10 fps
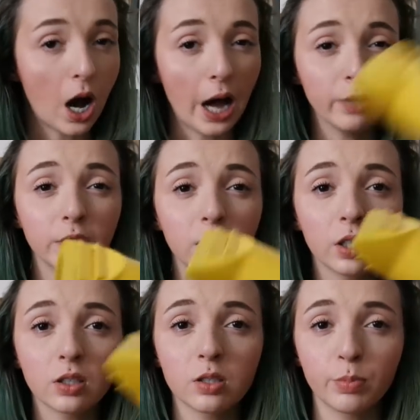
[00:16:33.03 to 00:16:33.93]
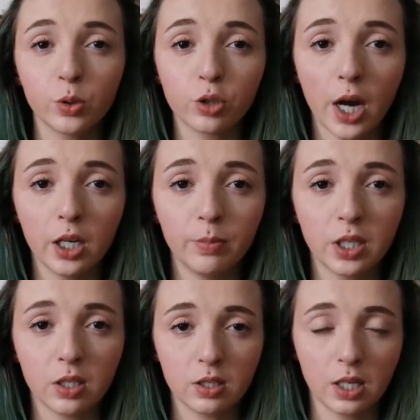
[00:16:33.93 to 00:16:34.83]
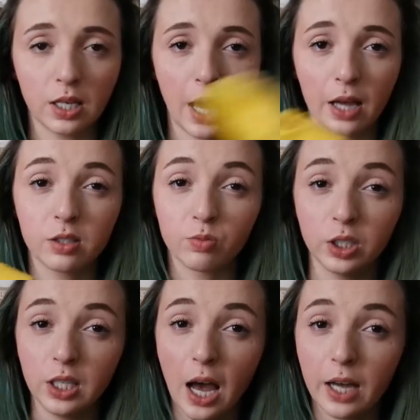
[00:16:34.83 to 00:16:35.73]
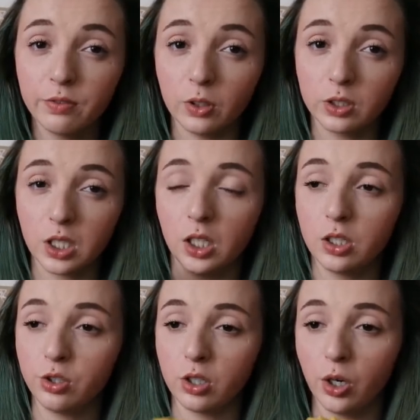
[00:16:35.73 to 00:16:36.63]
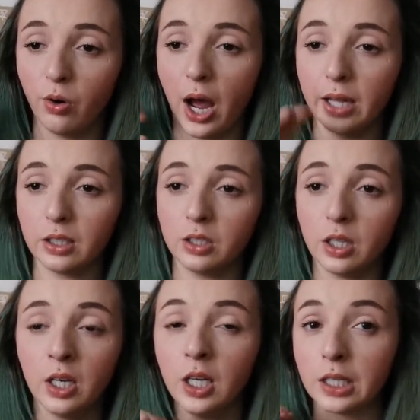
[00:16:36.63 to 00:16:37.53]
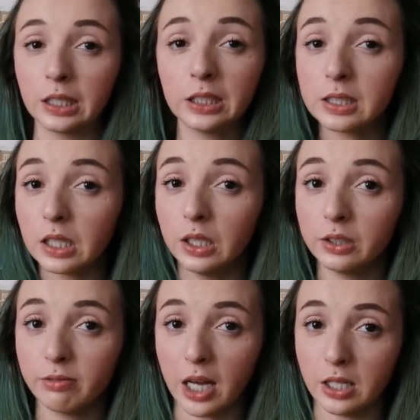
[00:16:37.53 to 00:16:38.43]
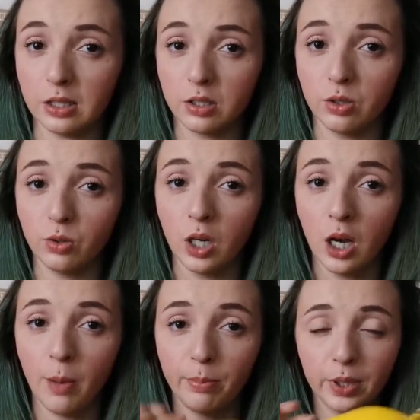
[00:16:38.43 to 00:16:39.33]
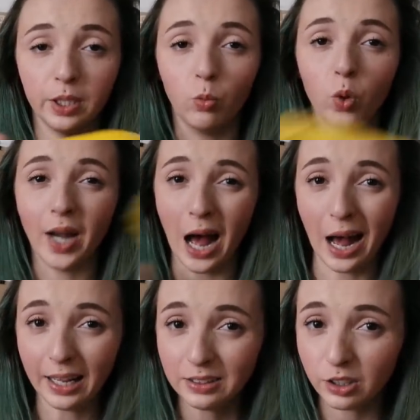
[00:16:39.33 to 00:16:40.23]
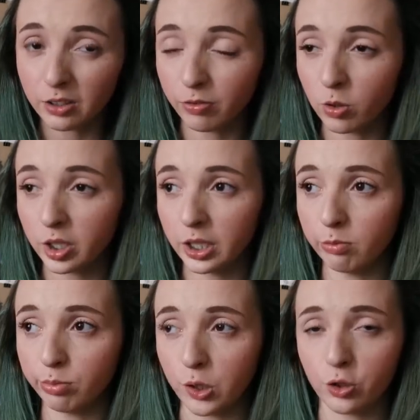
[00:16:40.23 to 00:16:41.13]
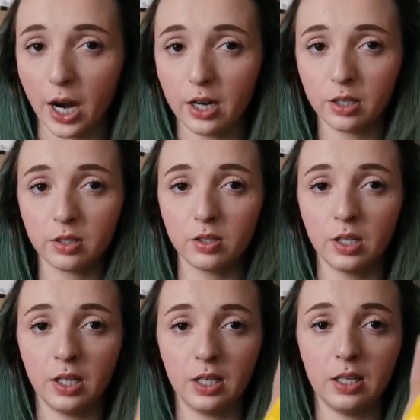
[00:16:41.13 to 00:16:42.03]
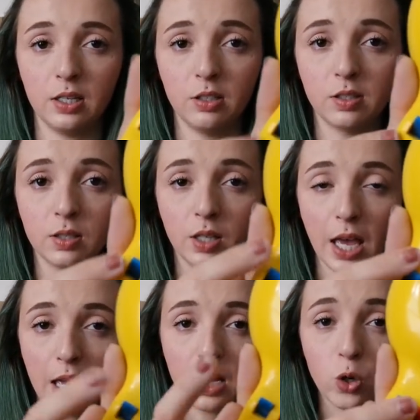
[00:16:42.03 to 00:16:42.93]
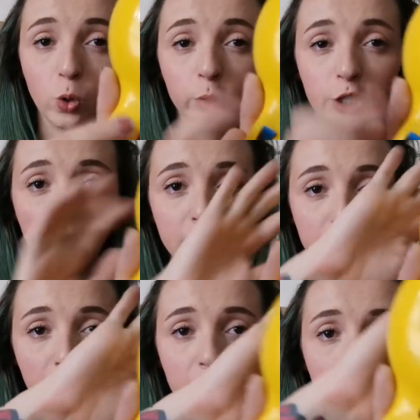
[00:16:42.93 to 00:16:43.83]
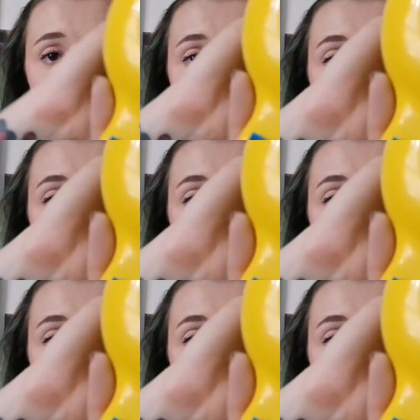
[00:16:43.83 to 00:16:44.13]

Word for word: I really like this blow dryer because it has really high voltage, so I can get it done if I need to. But what I look for in blow dryers is a cool shot setting.